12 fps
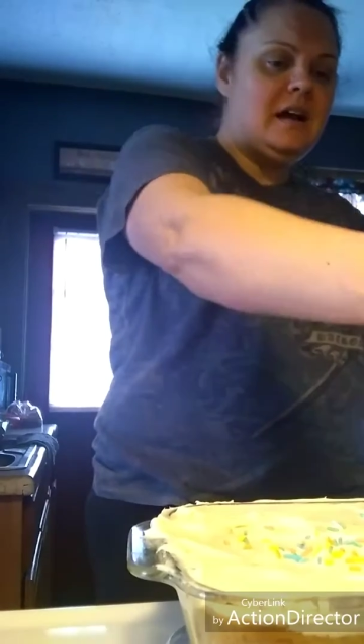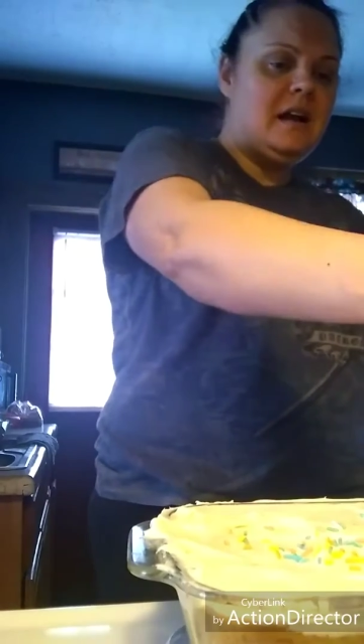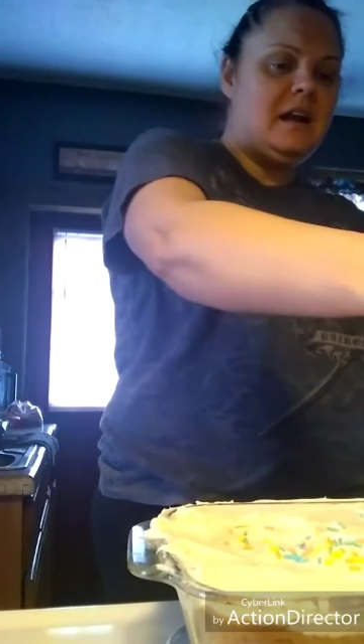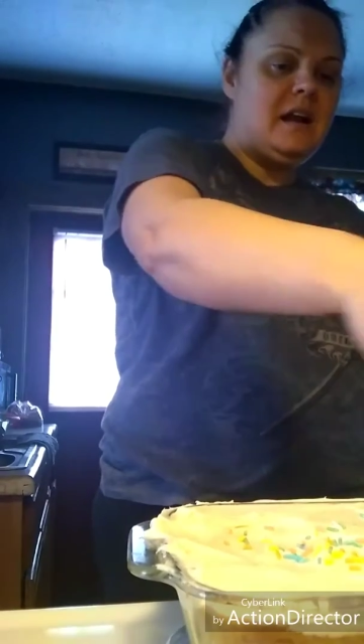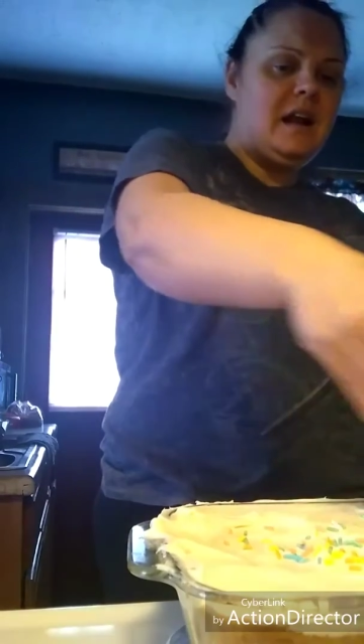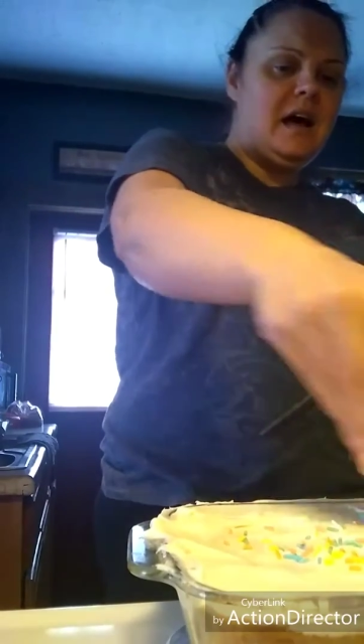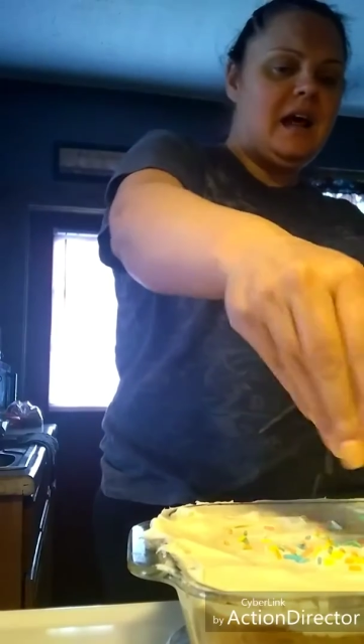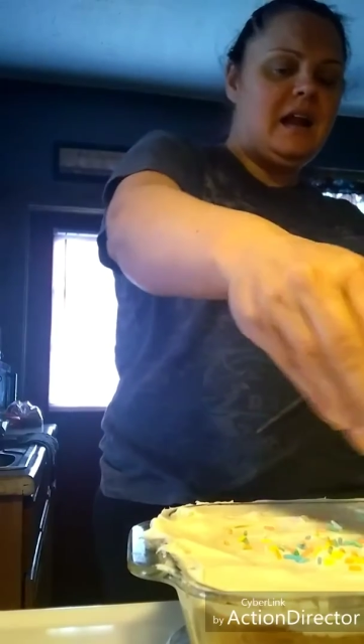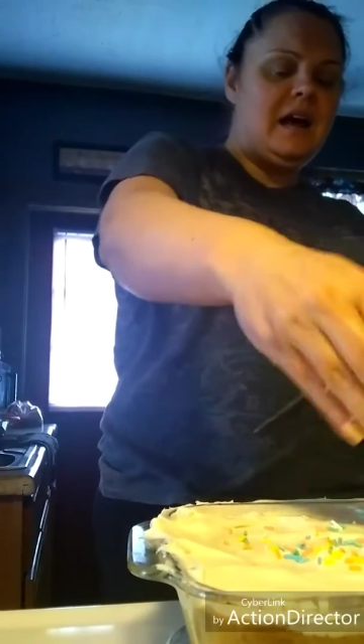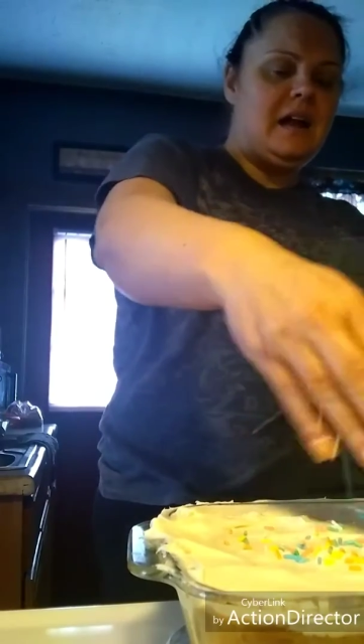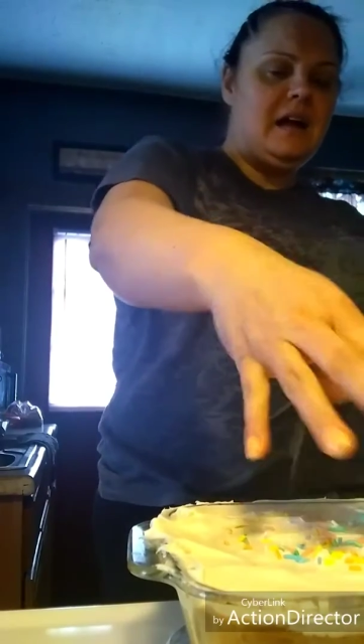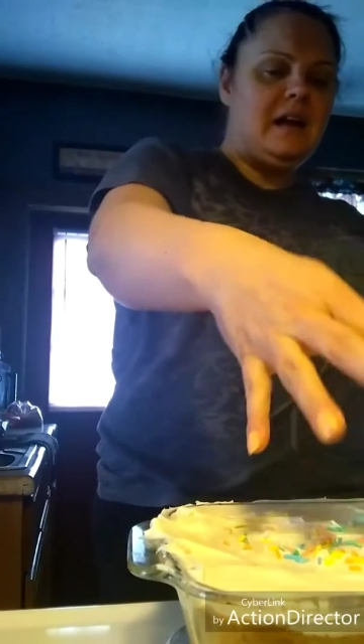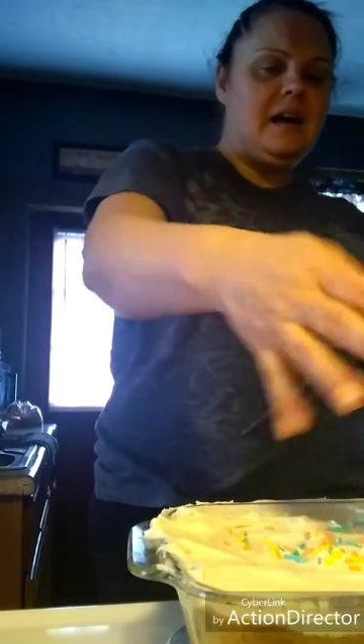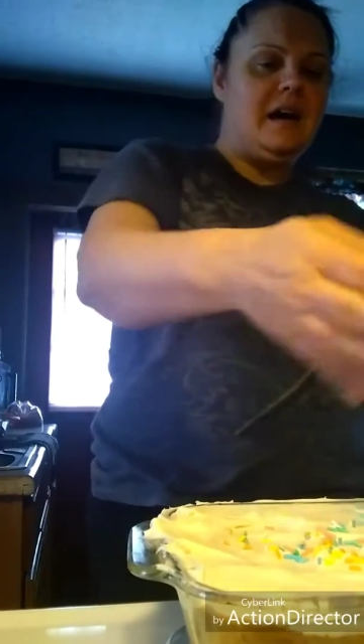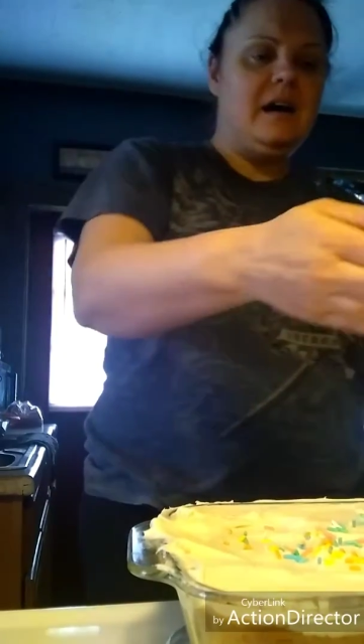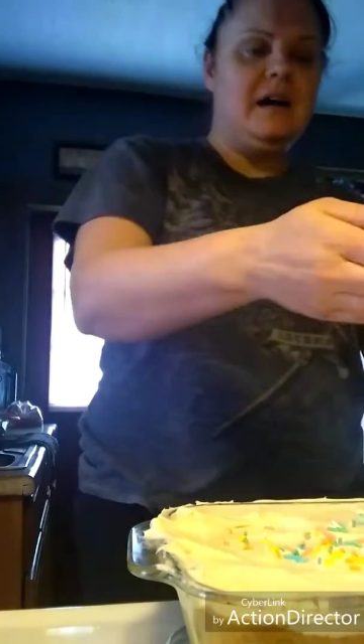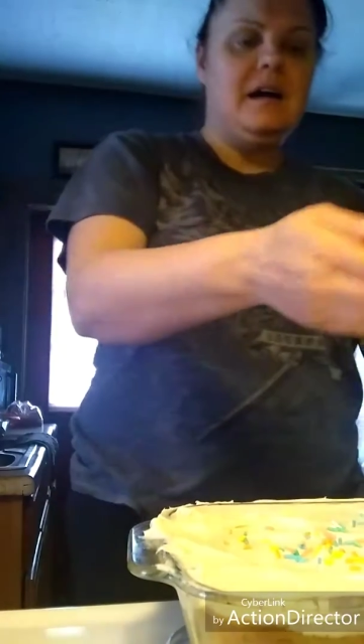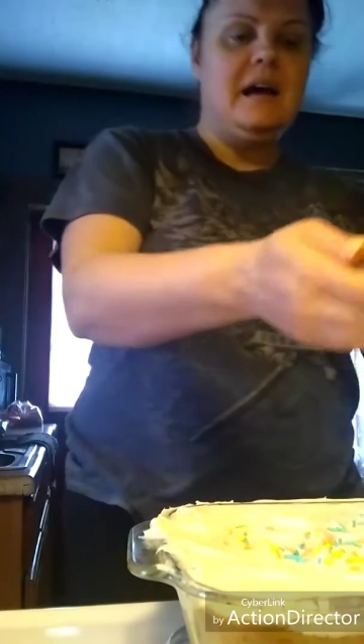La, la, la,
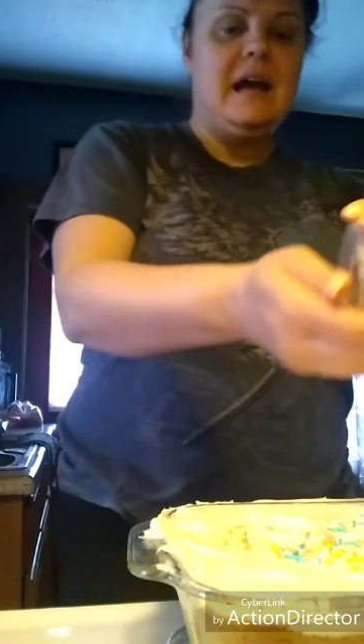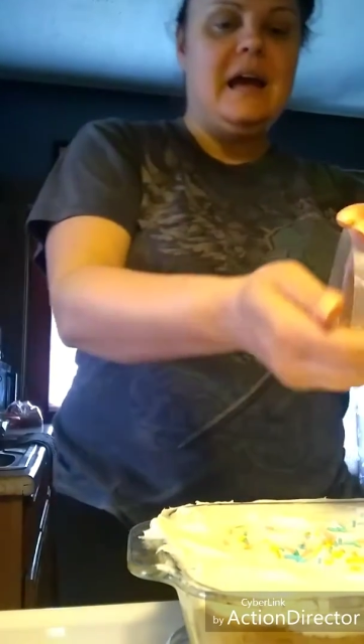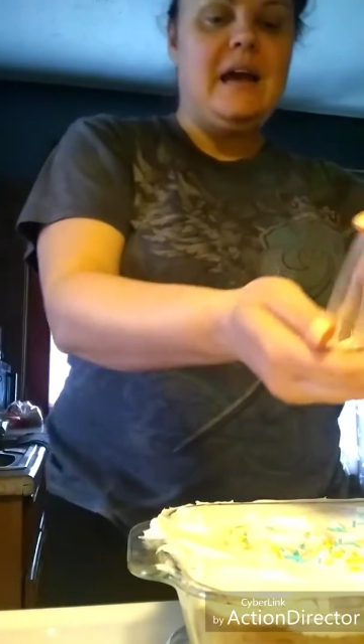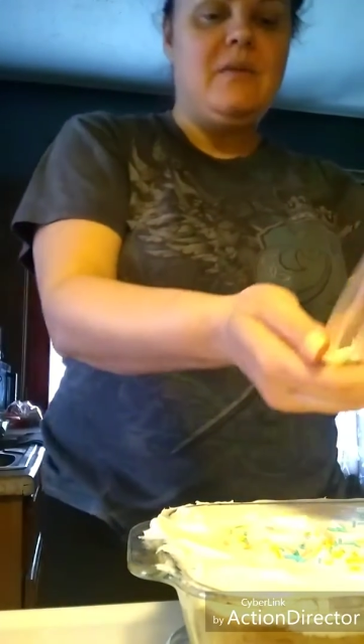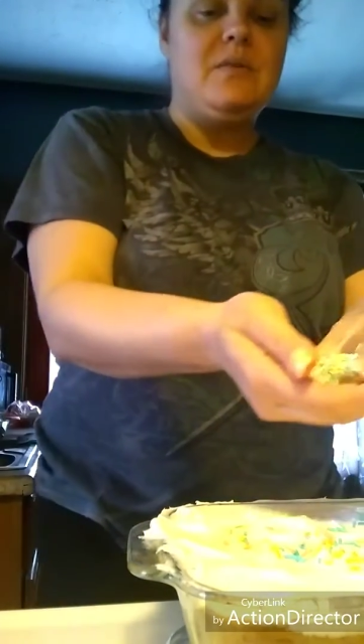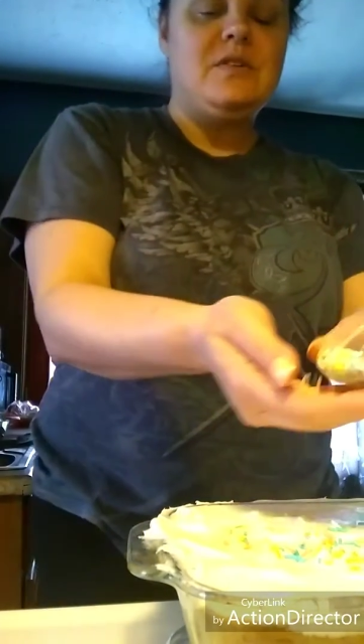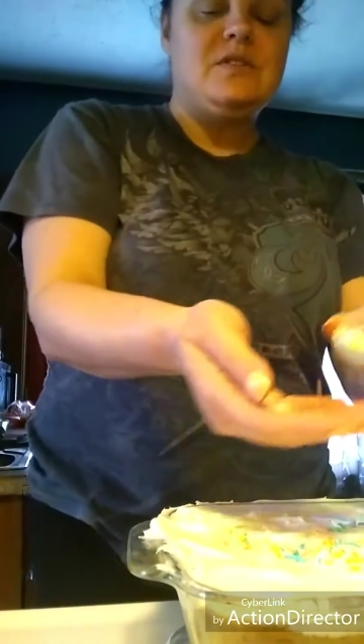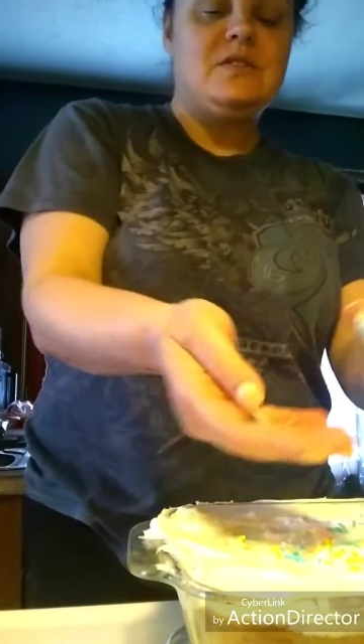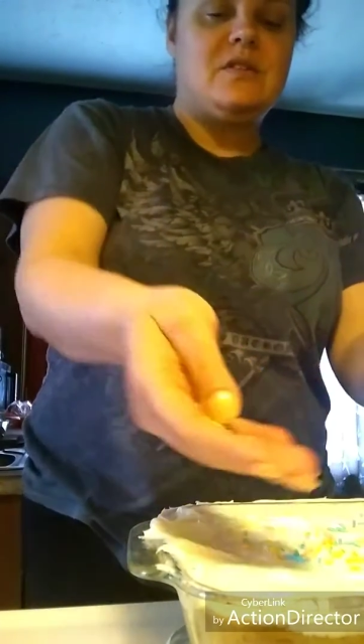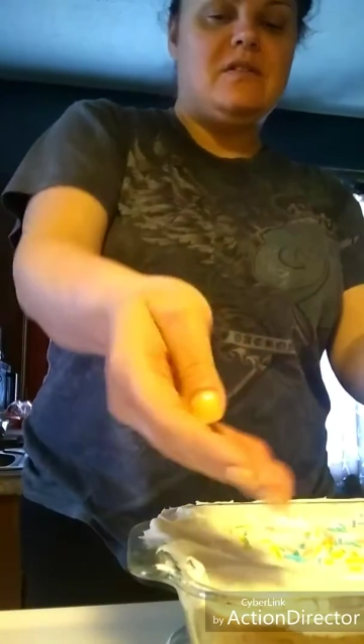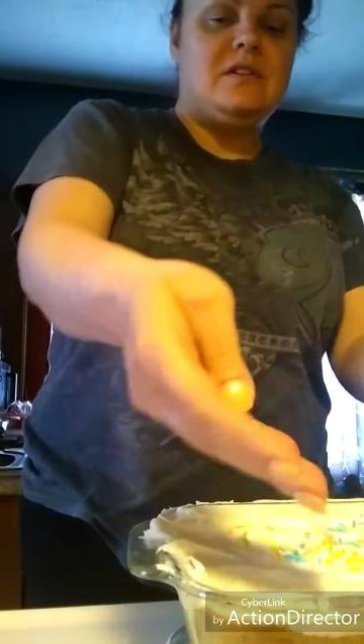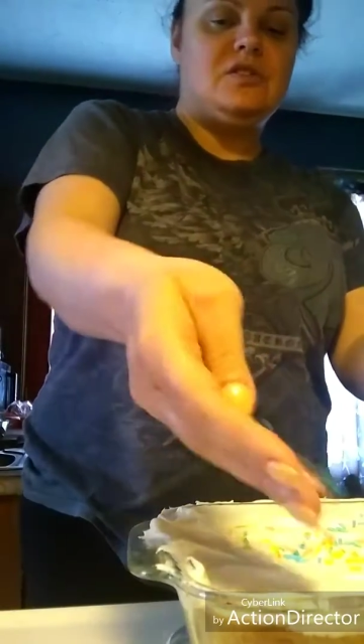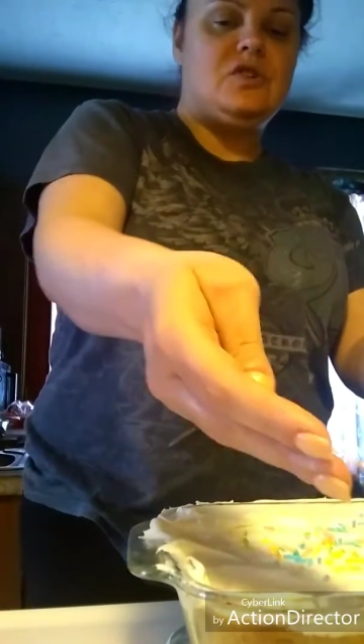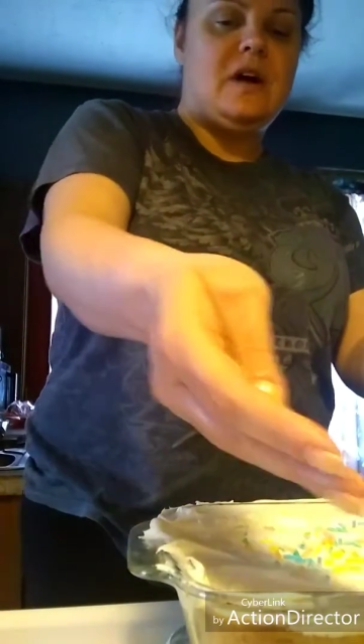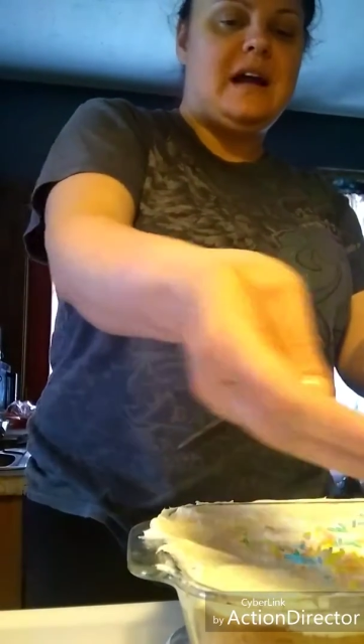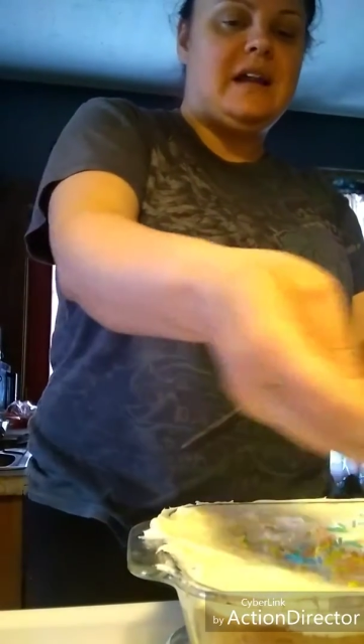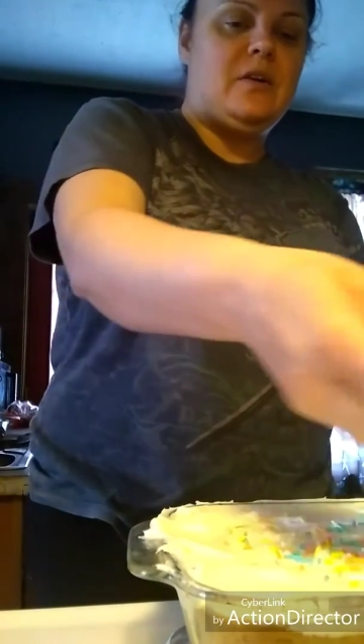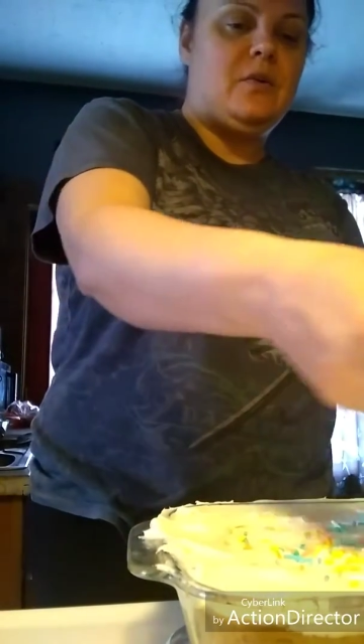la. And we're just going to
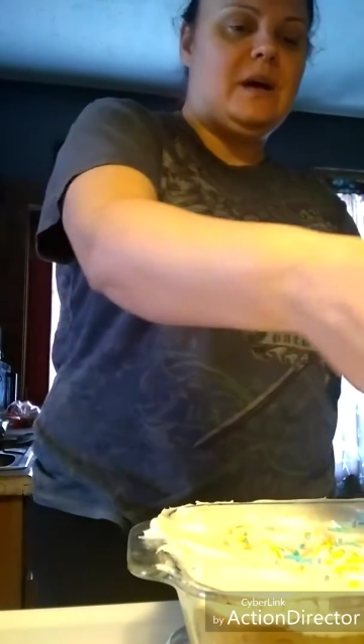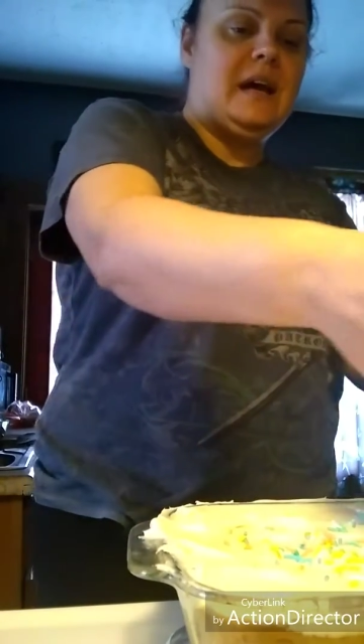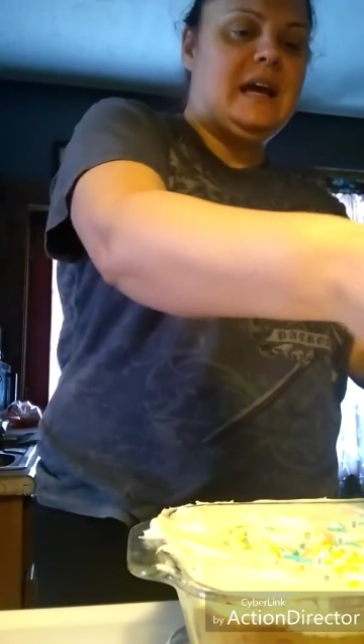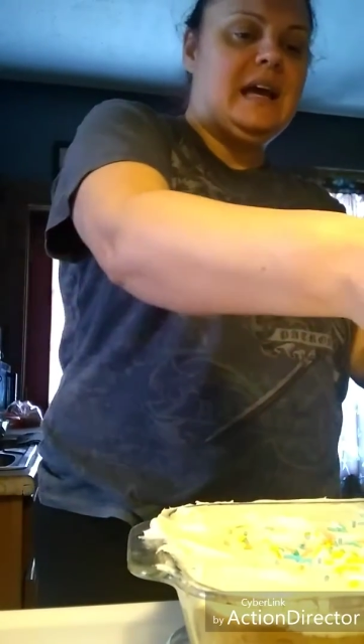try to